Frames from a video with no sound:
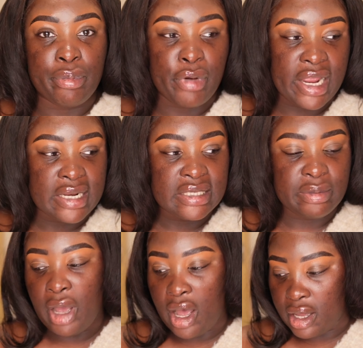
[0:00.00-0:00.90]
the brand,
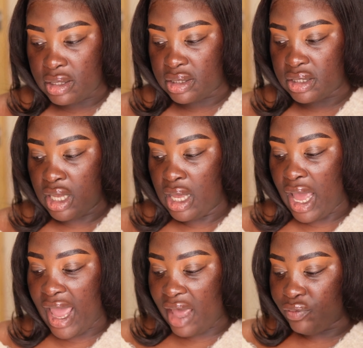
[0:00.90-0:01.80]
but
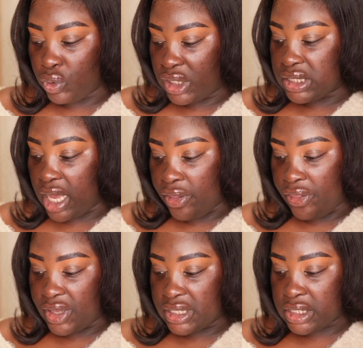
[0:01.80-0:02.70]
I have all these other
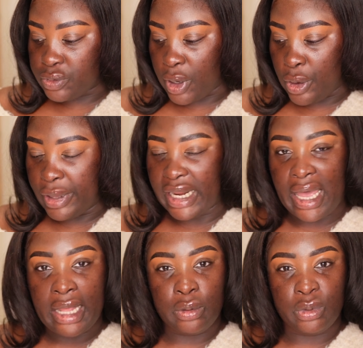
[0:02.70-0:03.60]
things as well, and I
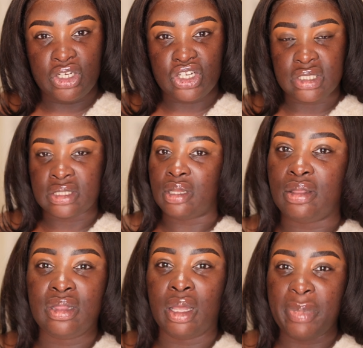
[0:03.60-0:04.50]
kind of want to just
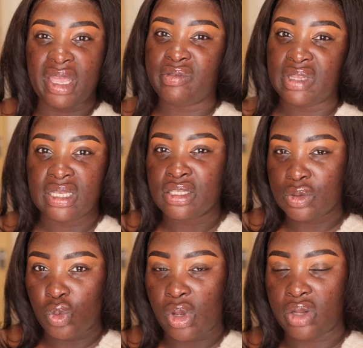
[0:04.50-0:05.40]
lump everything
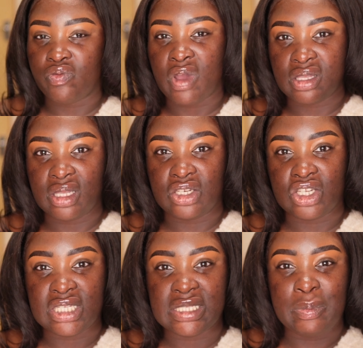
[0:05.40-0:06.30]
into one rather than
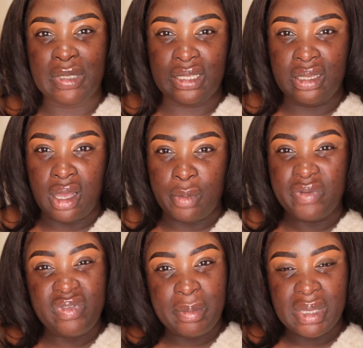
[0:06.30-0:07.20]
just splitting it up,
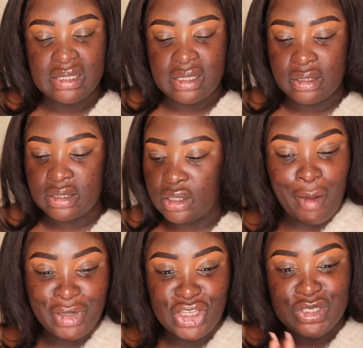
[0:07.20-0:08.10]
if that makes sense. I'm
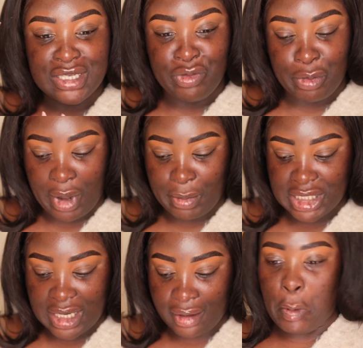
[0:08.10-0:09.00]
going to use a different primer
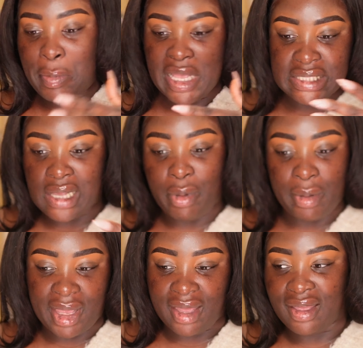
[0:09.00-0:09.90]
today, mix it up a
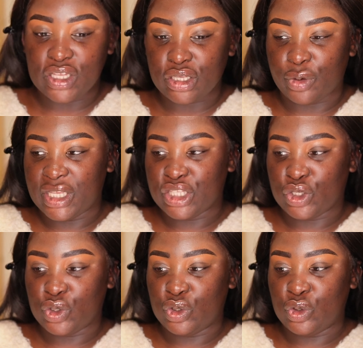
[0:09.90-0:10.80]
bit. Let's go
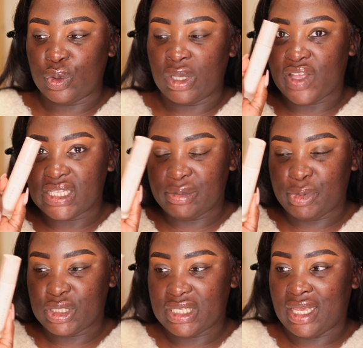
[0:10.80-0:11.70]
into Fenty
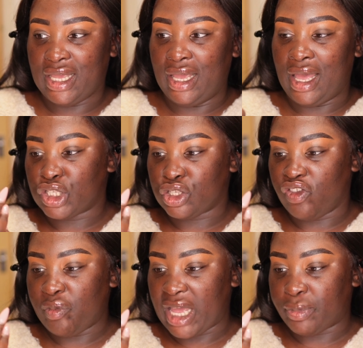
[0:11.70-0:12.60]
Beauty
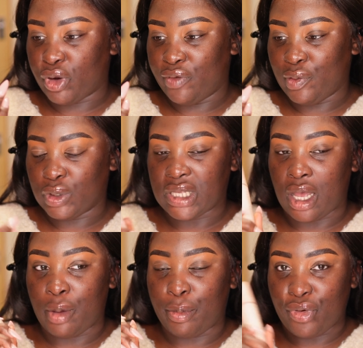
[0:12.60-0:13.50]
Soft Matte Pro
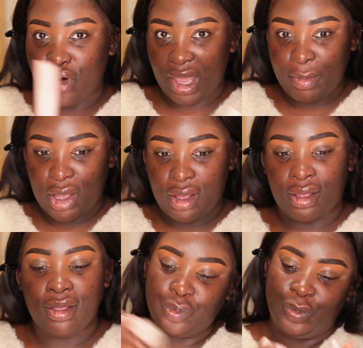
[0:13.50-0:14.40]
Filter Primer.
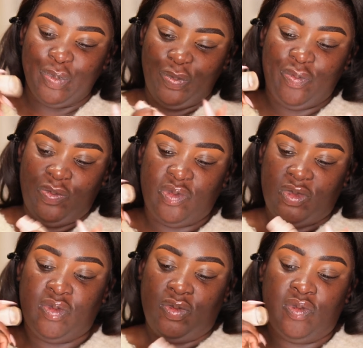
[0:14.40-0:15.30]
It's been a while since I've used
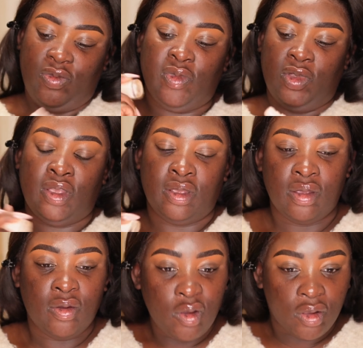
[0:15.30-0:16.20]
it, so why not
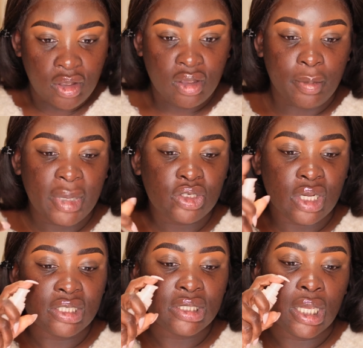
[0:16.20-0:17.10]
use it today? Make sure
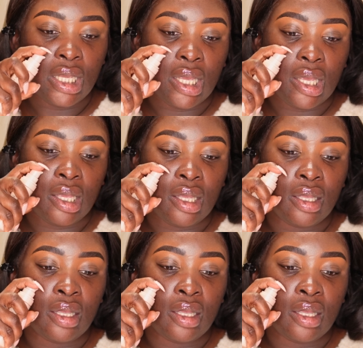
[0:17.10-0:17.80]
I shake it.